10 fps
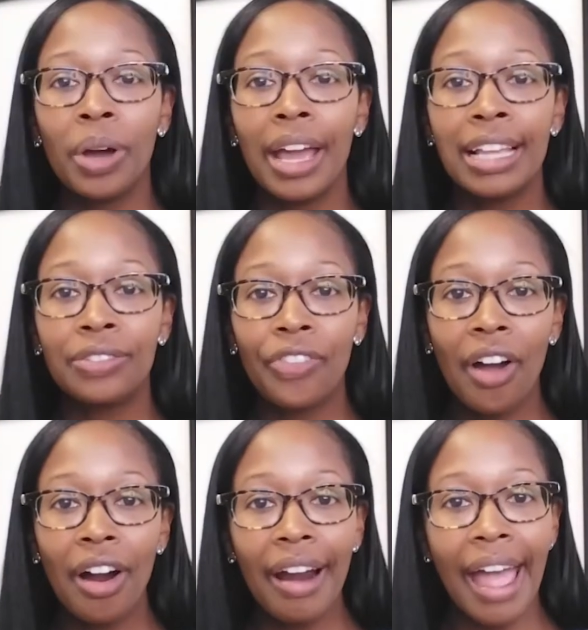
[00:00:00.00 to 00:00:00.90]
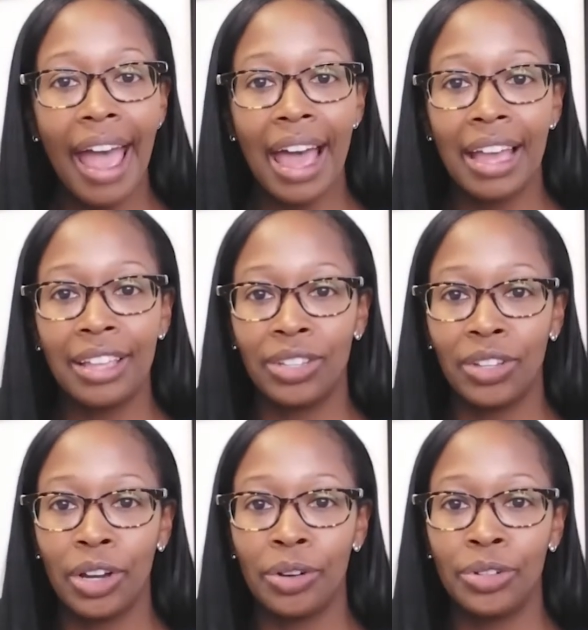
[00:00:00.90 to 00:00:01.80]
as far as you
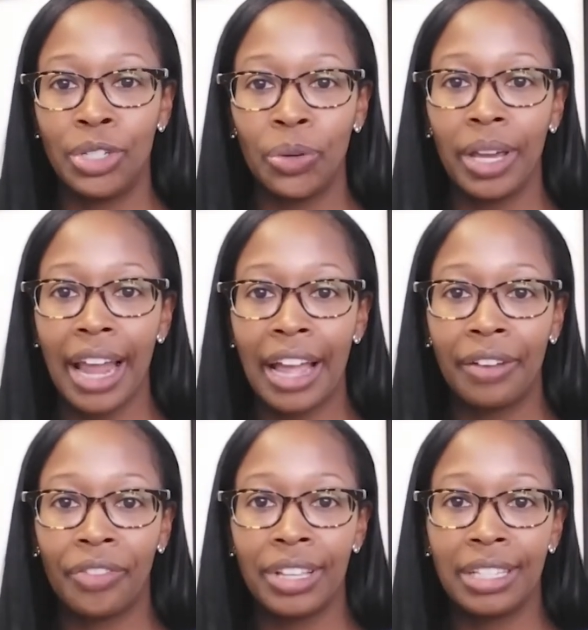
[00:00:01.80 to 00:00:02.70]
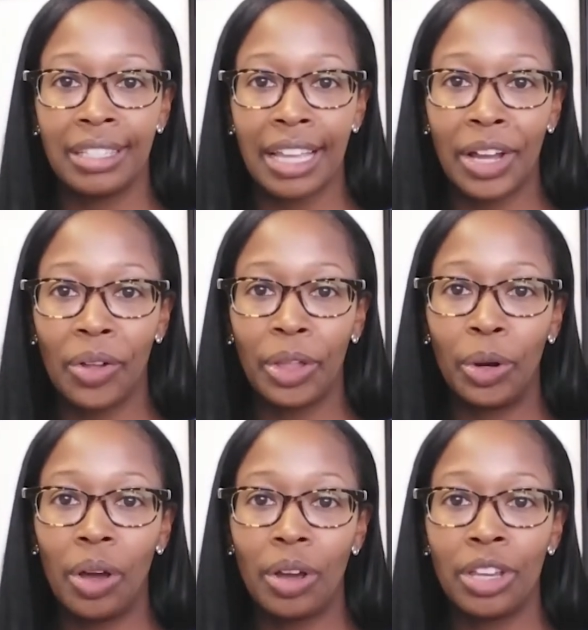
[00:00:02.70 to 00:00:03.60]
know doing an egg freezing cycle
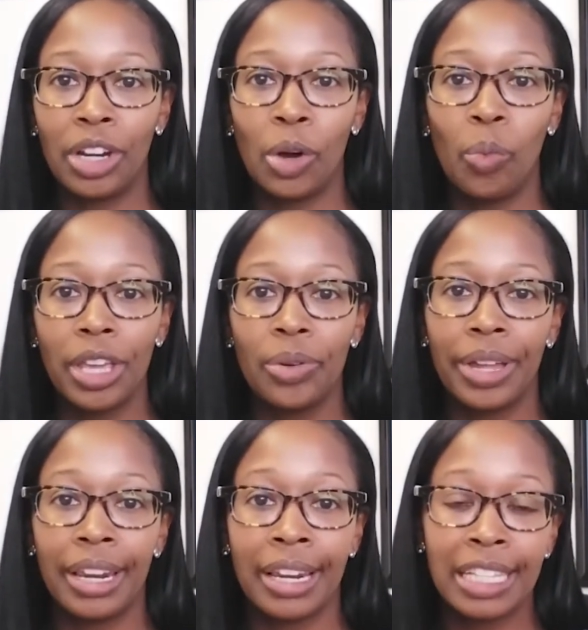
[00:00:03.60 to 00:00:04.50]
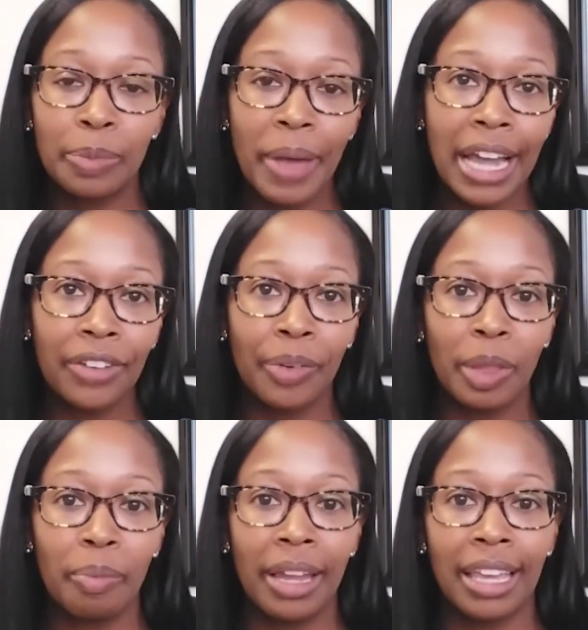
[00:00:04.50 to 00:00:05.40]
and you know what you can expect from
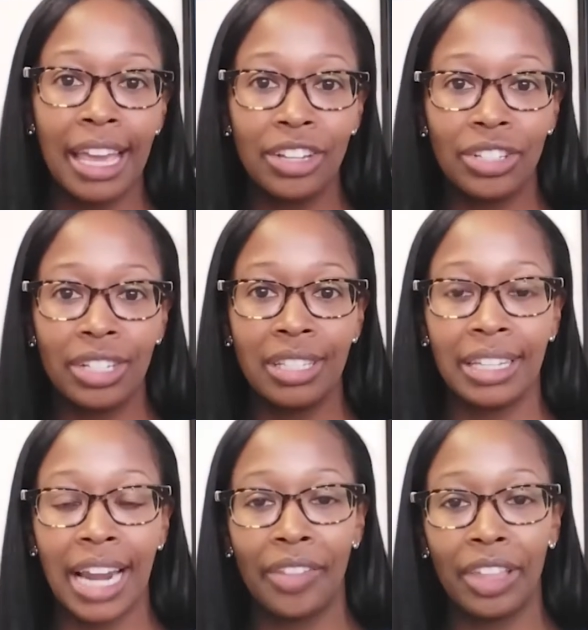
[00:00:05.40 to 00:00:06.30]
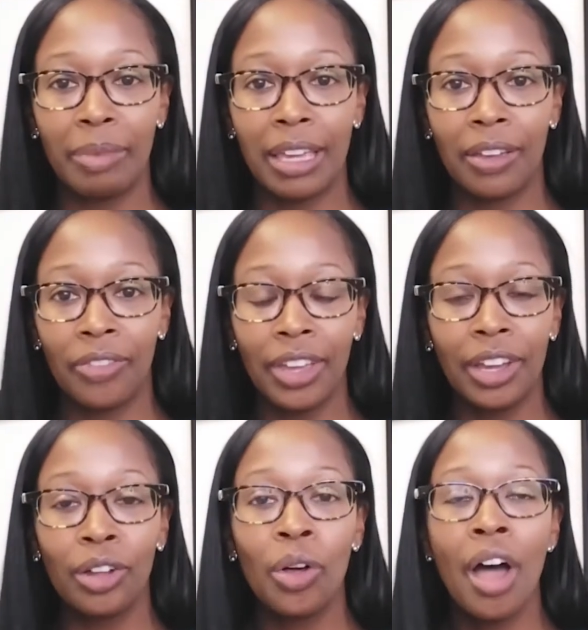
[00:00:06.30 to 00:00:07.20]
the medications and how they make you
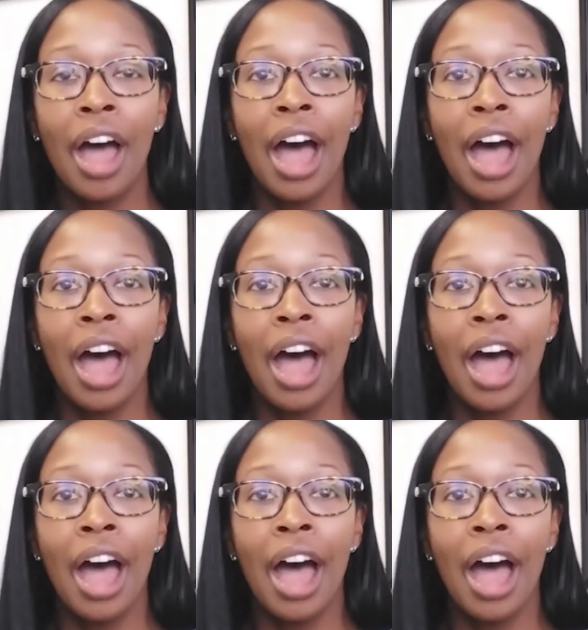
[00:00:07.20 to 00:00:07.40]
feel